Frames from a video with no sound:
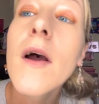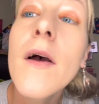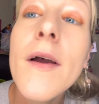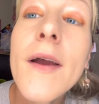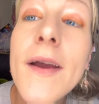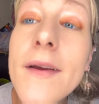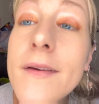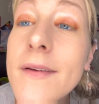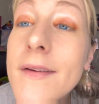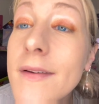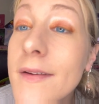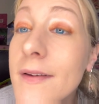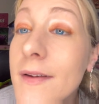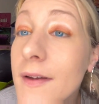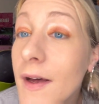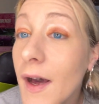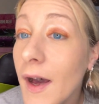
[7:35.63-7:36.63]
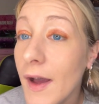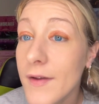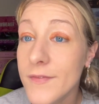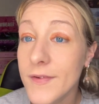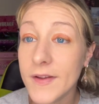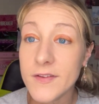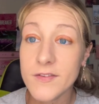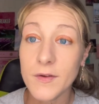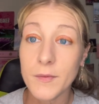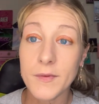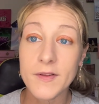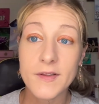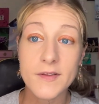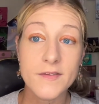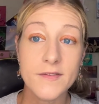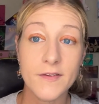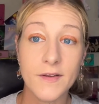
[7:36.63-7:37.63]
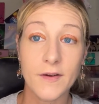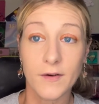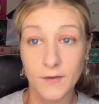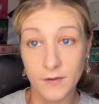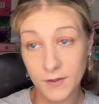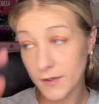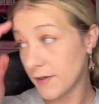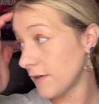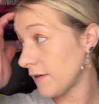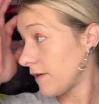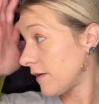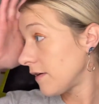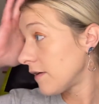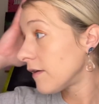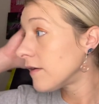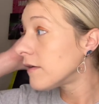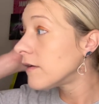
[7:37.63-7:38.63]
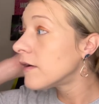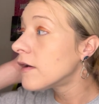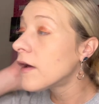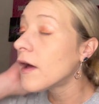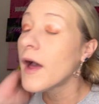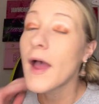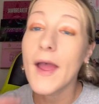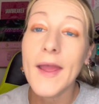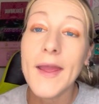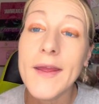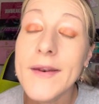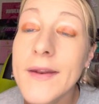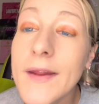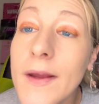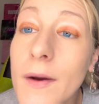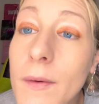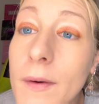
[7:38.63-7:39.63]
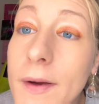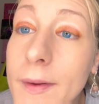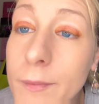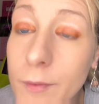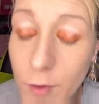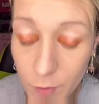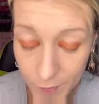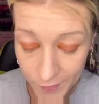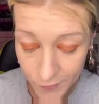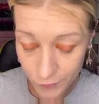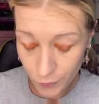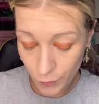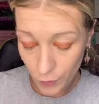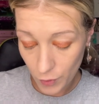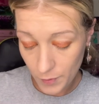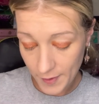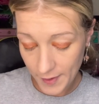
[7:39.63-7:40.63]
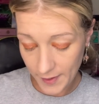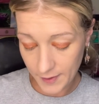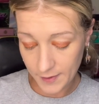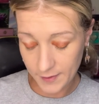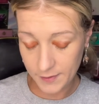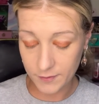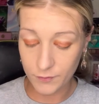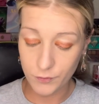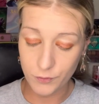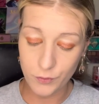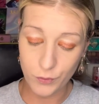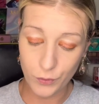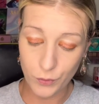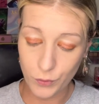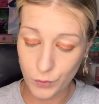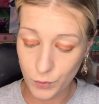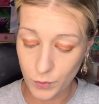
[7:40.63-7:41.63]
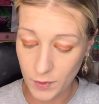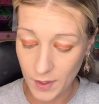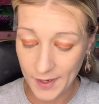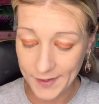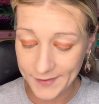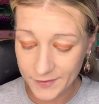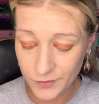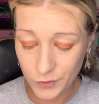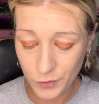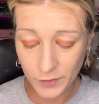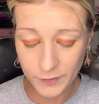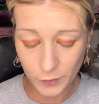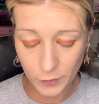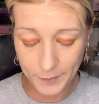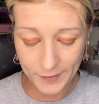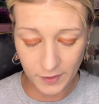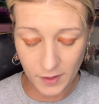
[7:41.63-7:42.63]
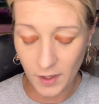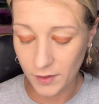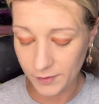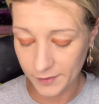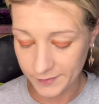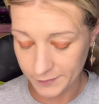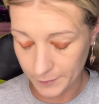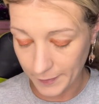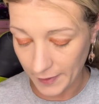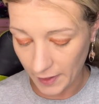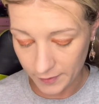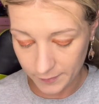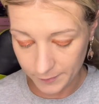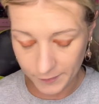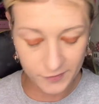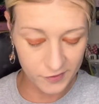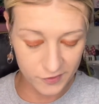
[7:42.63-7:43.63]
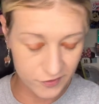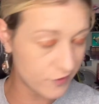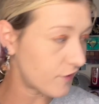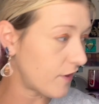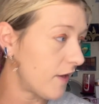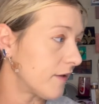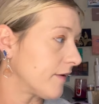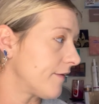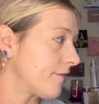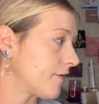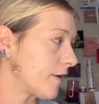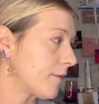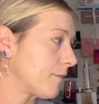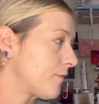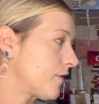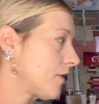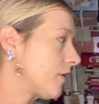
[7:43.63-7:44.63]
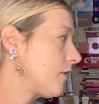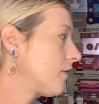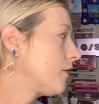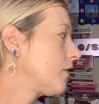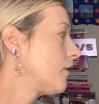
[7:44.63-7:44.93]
Okay, I fixed it with concealer. And now I am going to go ahead and do, I need to do a little bit of color at the bottom because I just can't leave it empty.